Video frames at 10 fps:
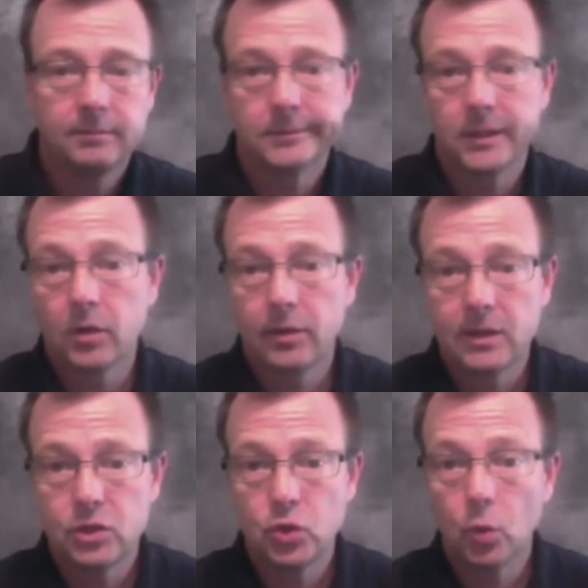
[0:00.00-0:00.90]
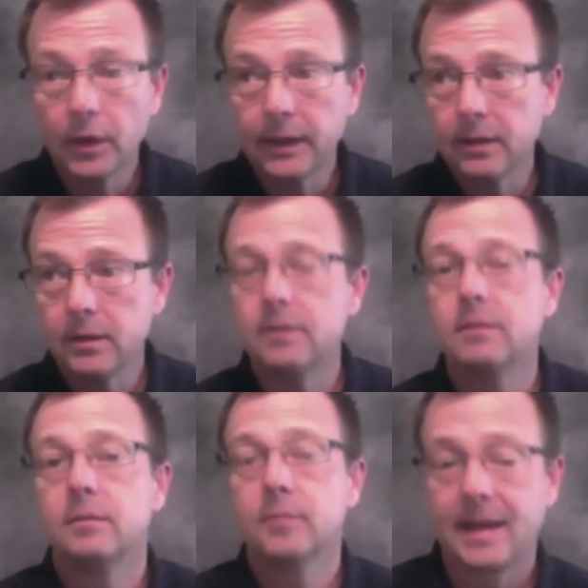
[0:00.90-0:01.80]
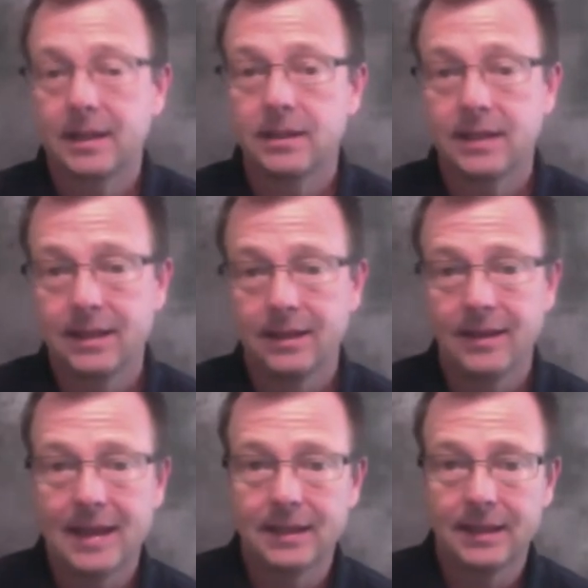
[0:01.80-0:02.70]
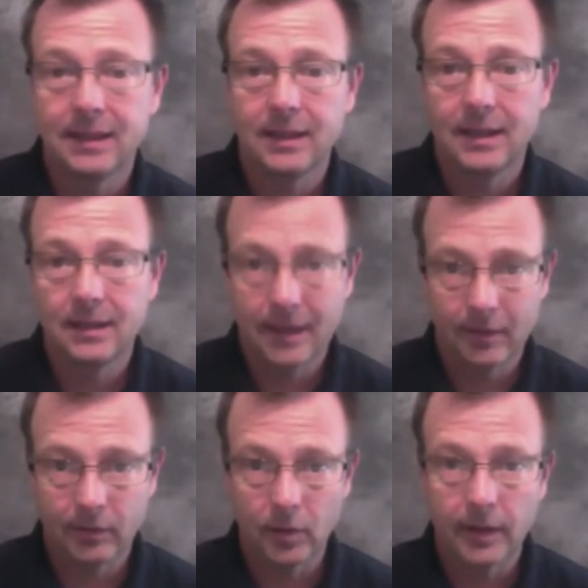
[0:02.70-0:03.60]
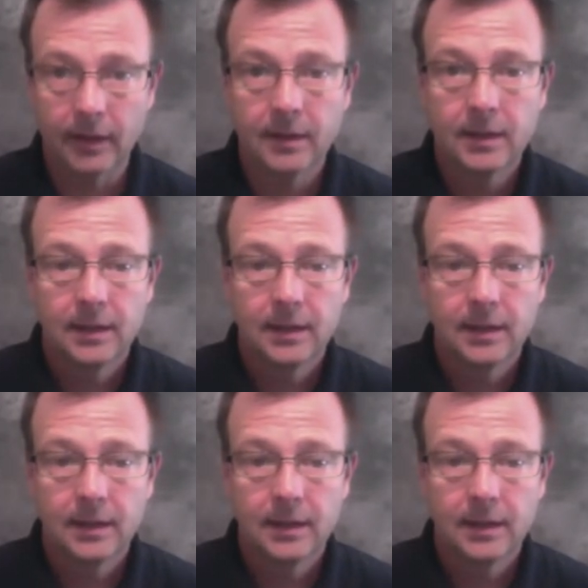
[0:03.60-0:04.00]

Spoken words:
already joined by clicking that link and downloading.